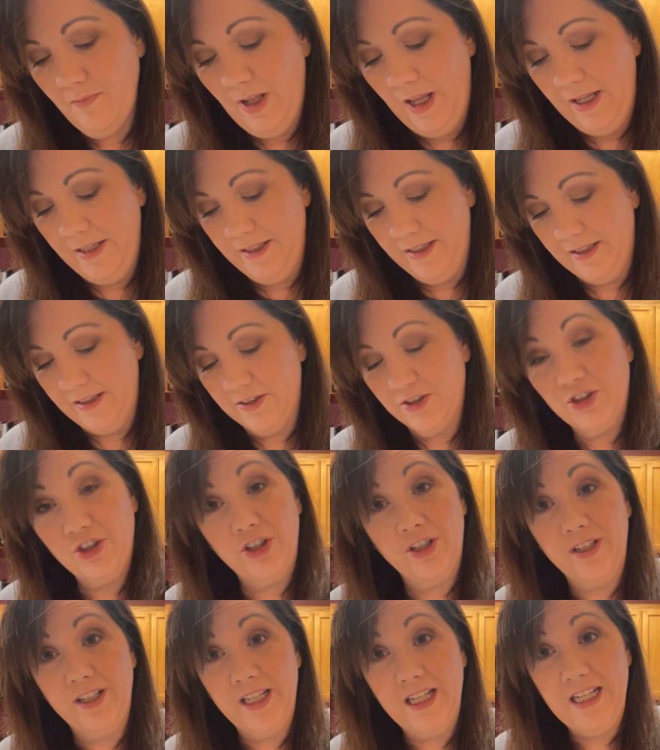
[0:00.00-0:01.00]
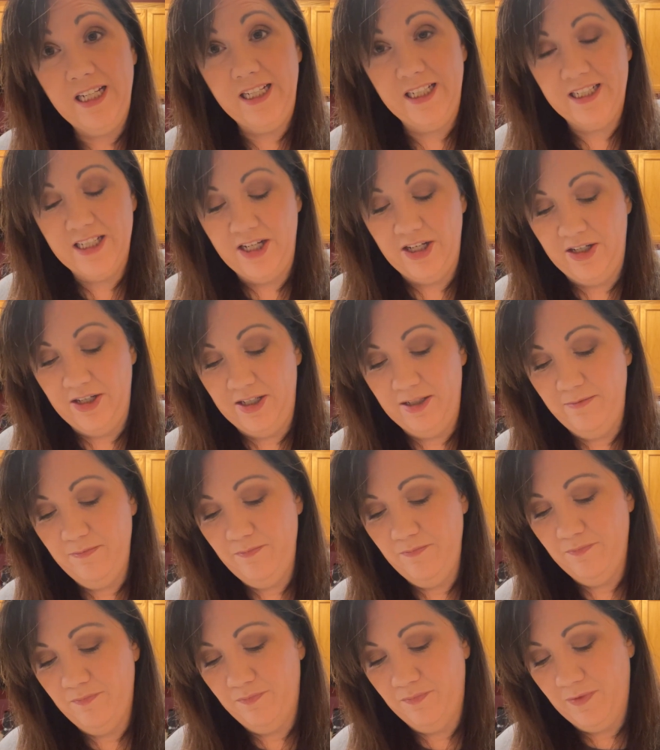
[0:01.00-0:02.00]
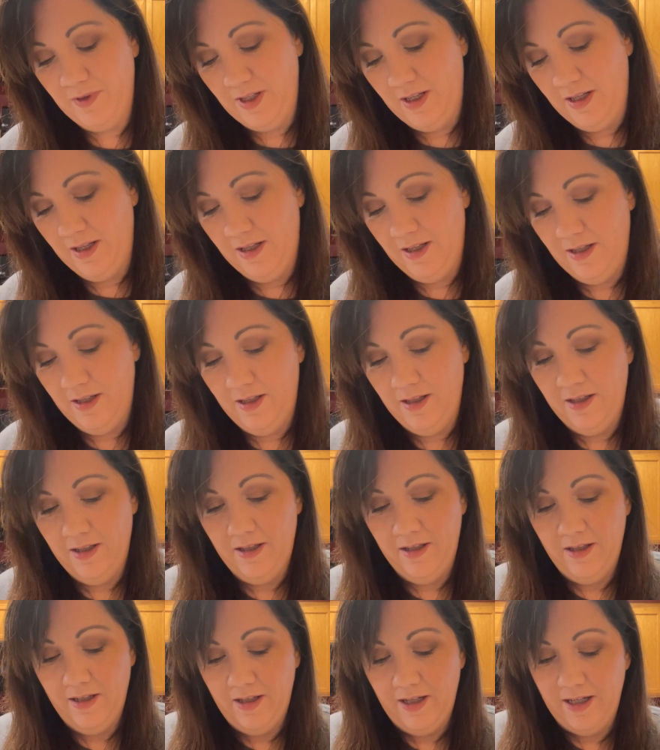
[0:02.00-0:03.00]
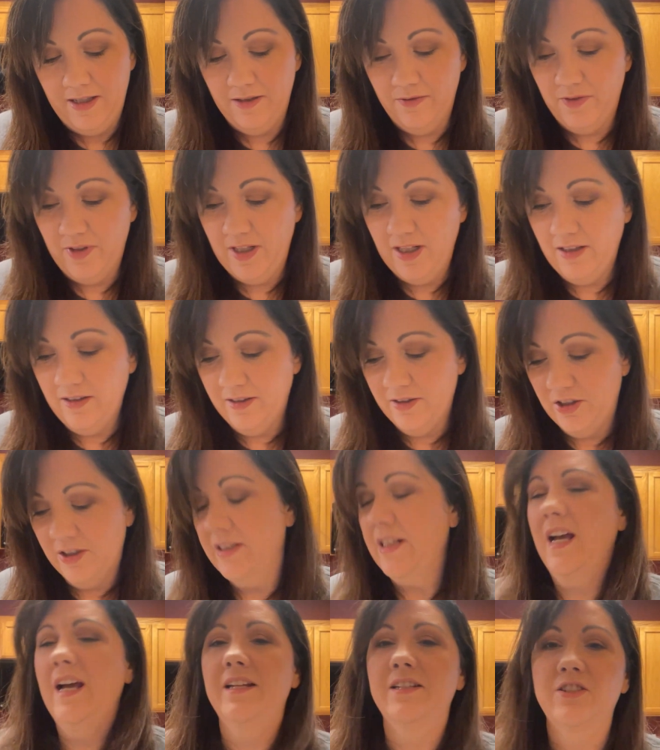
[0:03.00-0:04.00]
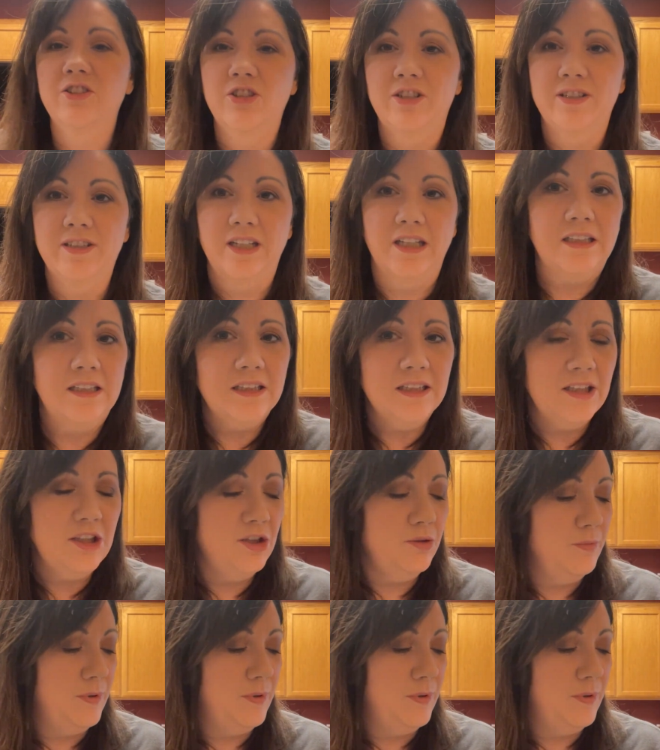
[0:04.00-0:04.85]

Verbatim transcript: I think it's good anytime. And the vanilla just adds just a little